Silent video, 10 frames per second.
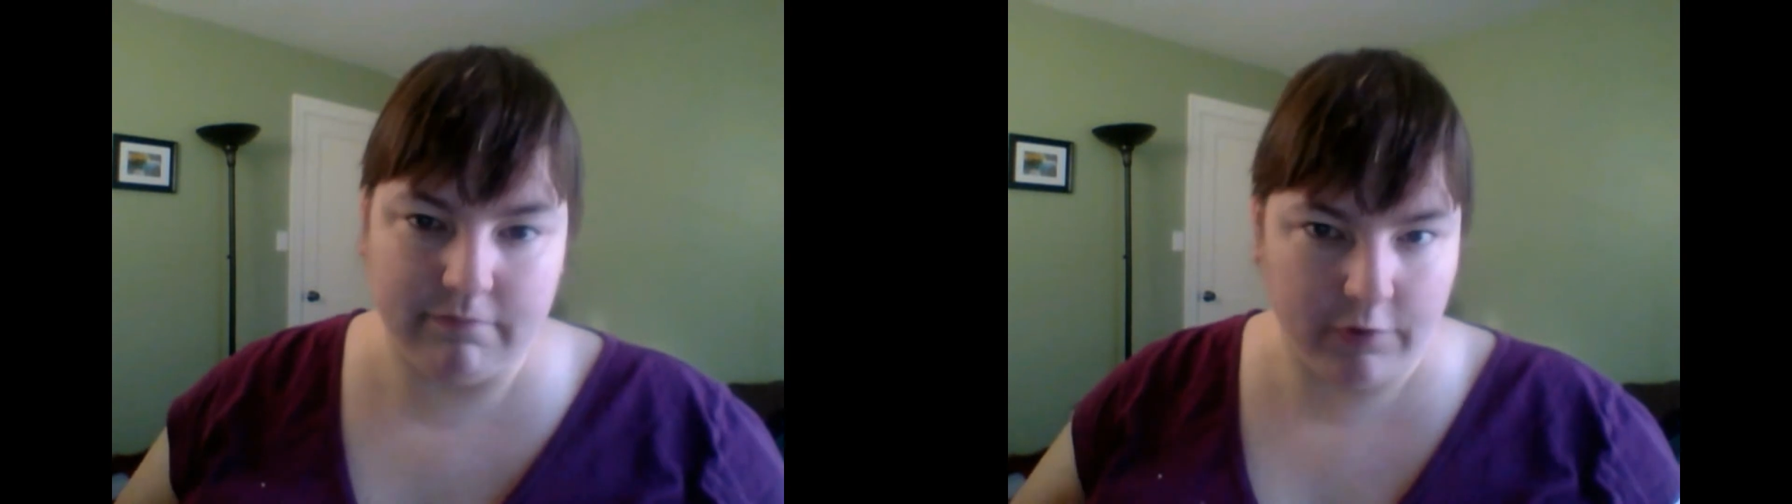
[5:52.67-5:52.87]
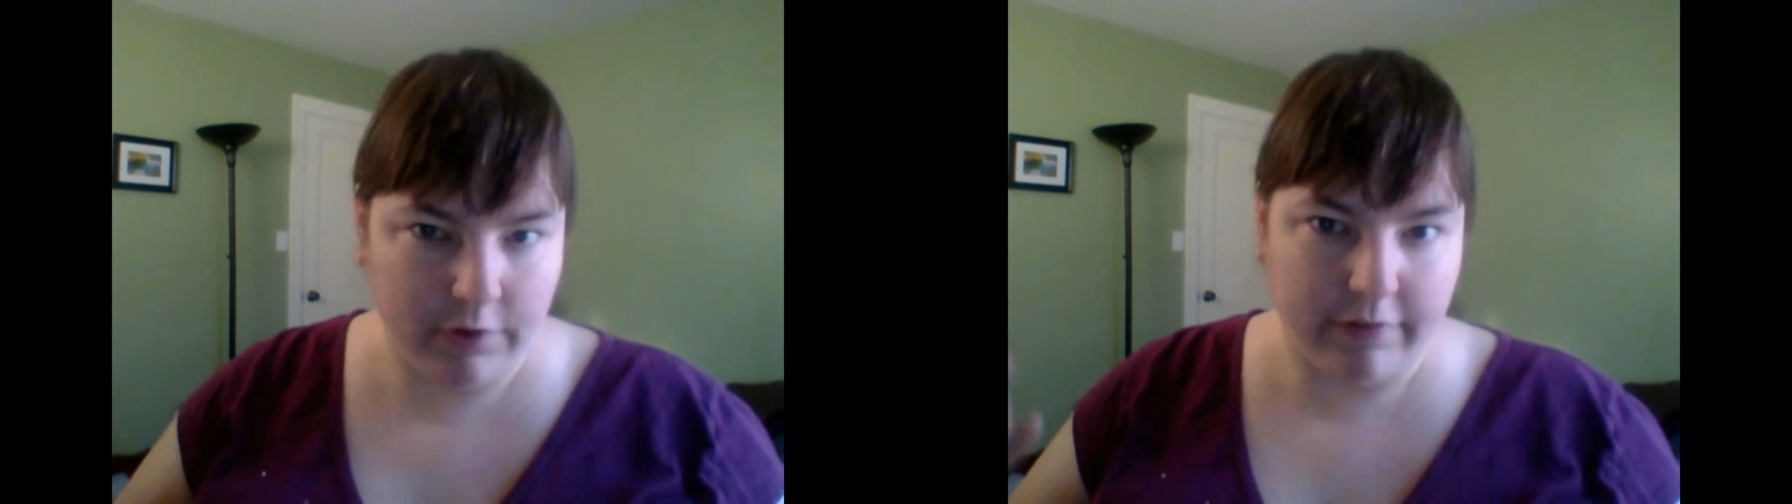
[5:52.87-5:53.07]

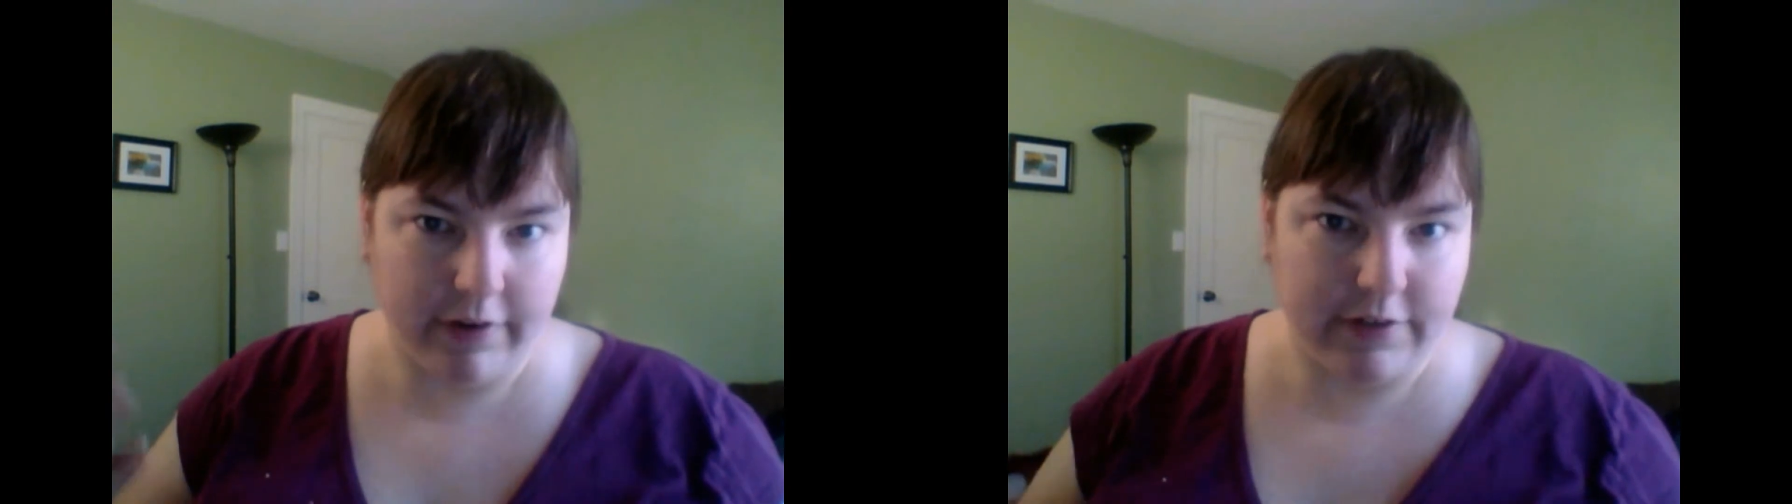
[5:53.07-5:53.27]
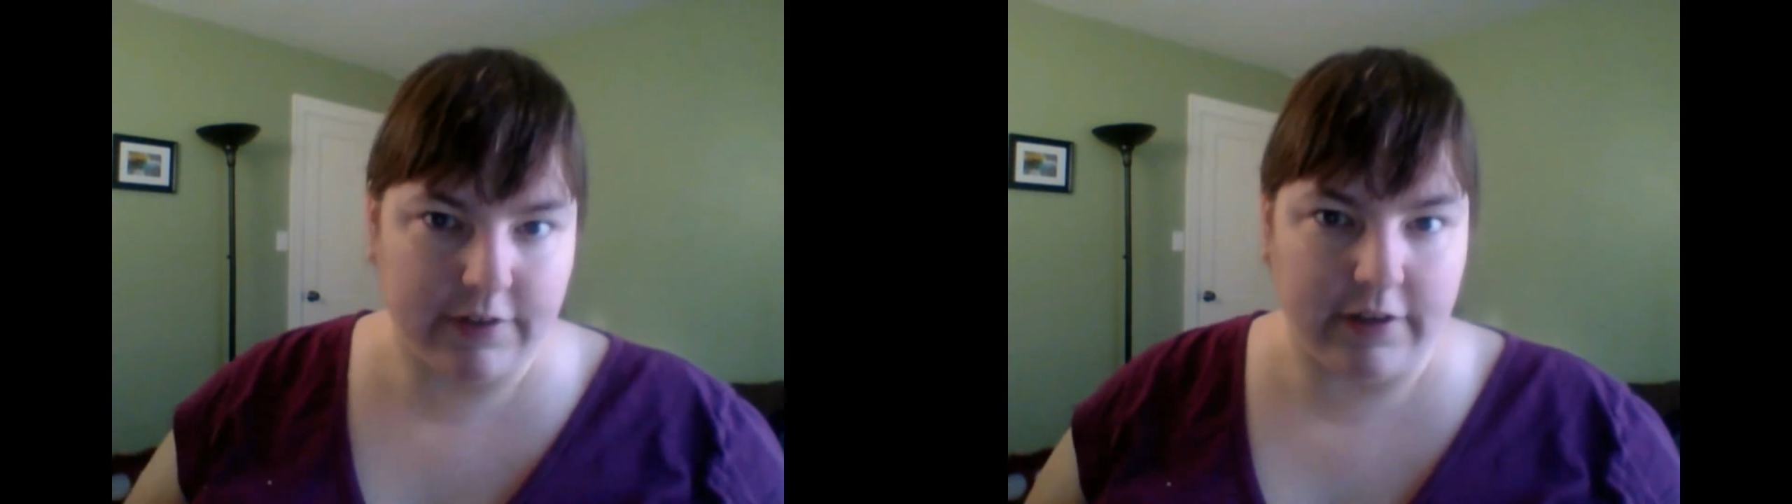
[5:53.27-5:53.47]

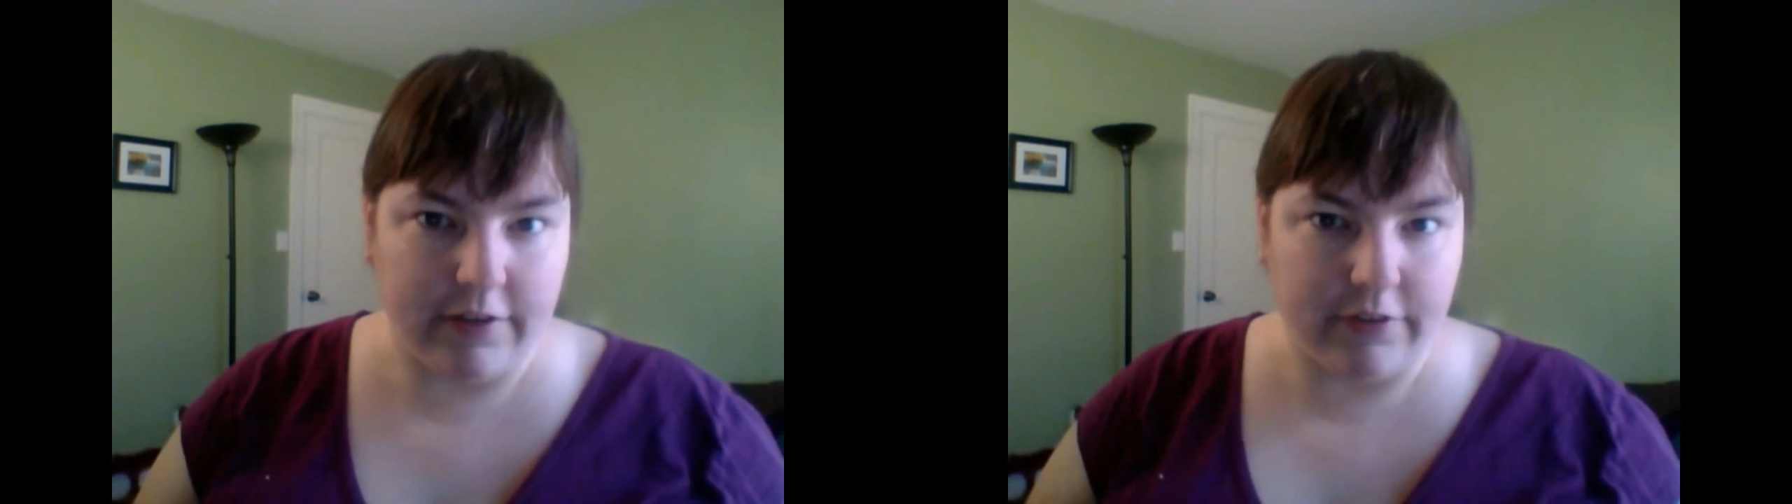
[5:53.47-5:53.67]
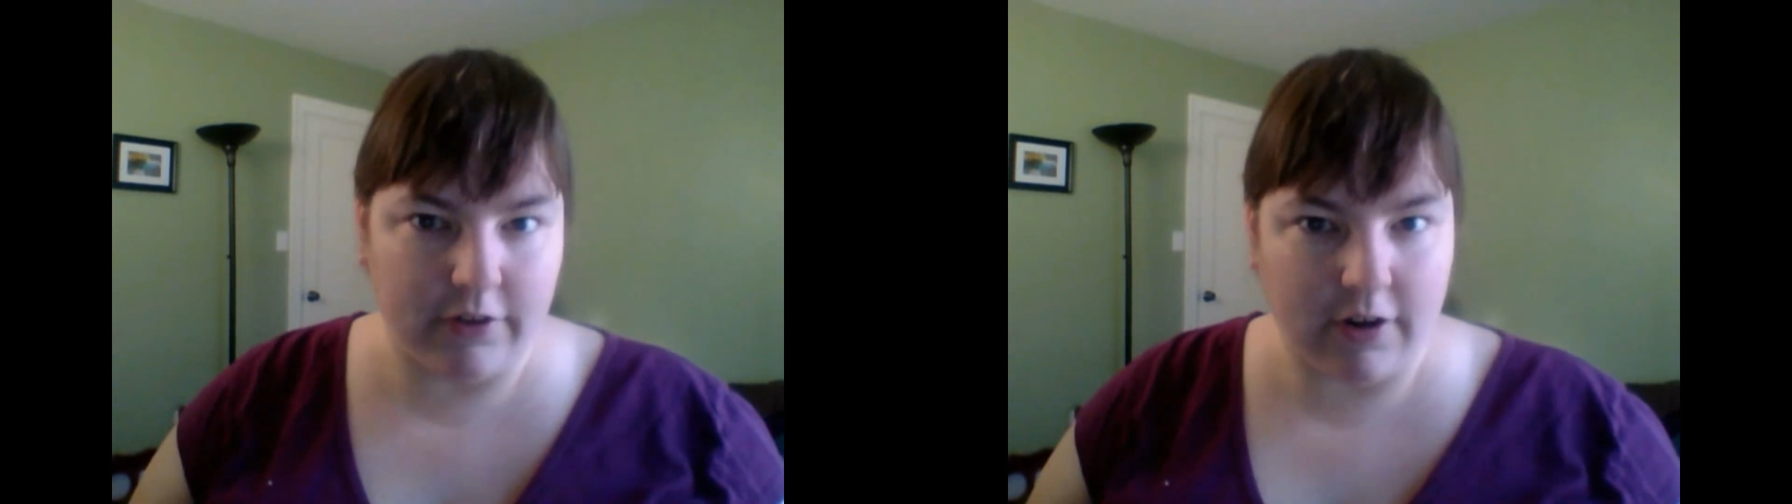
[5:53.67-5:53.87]
rear-ended
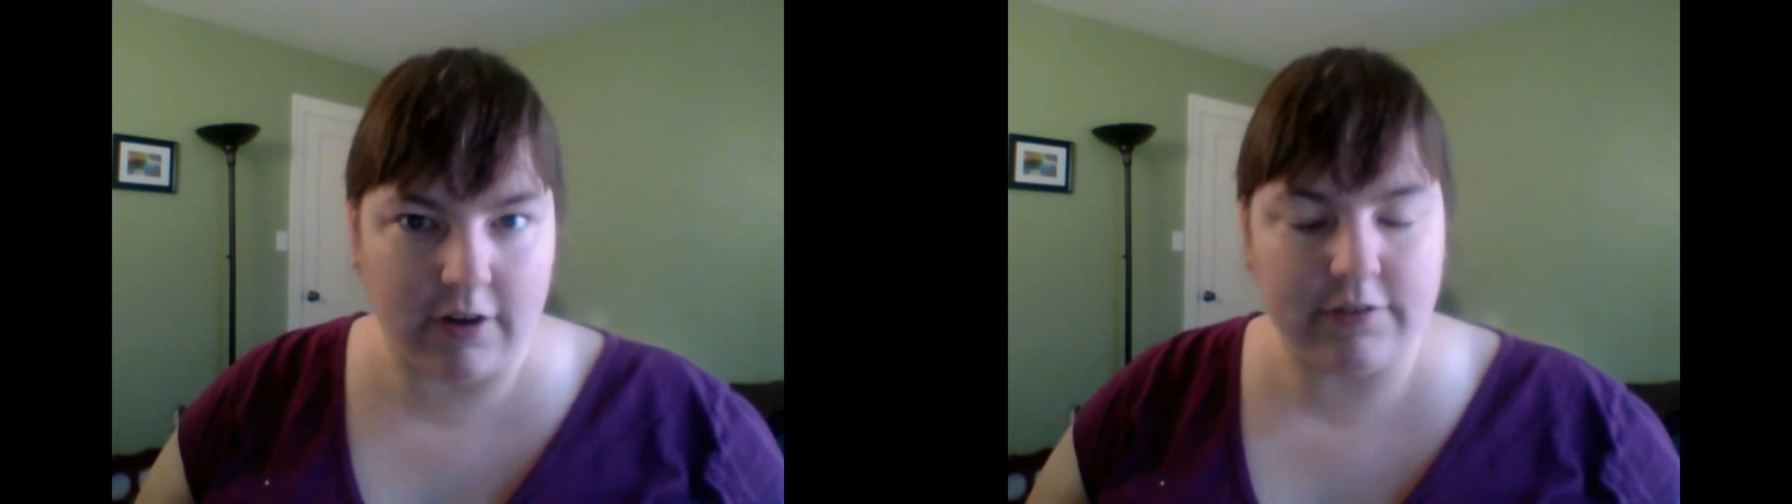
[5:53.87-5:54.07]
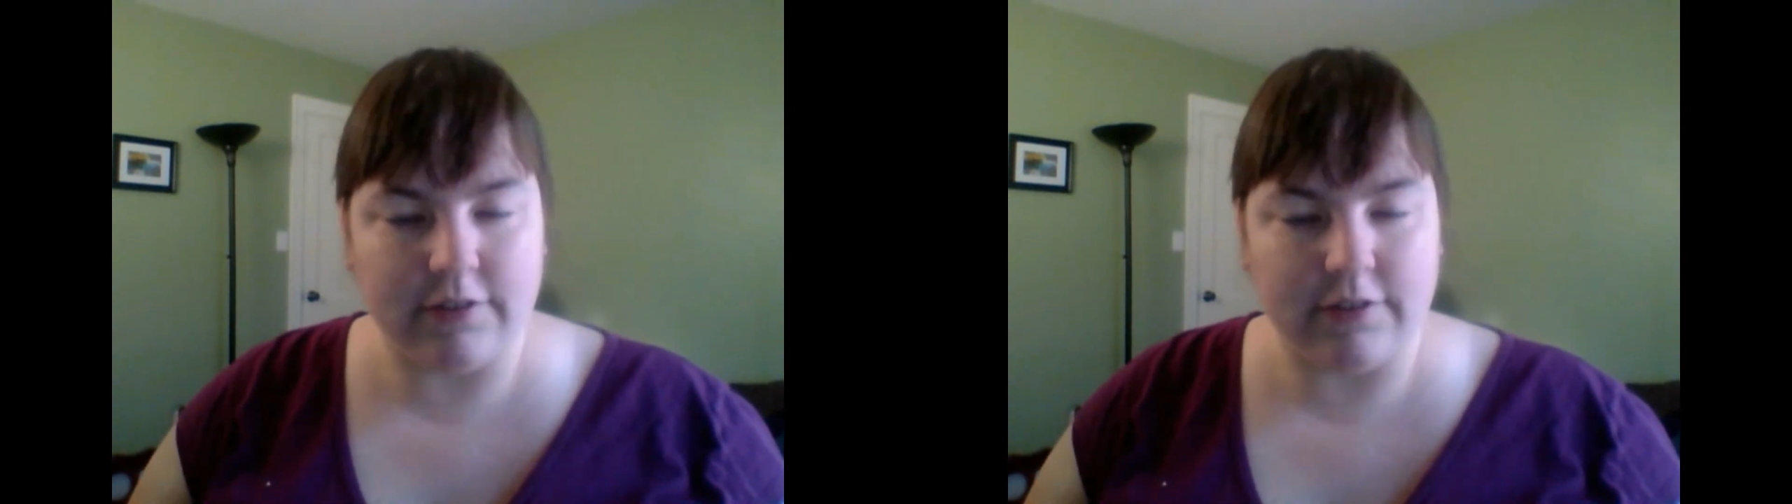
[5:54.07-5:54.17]
the other car.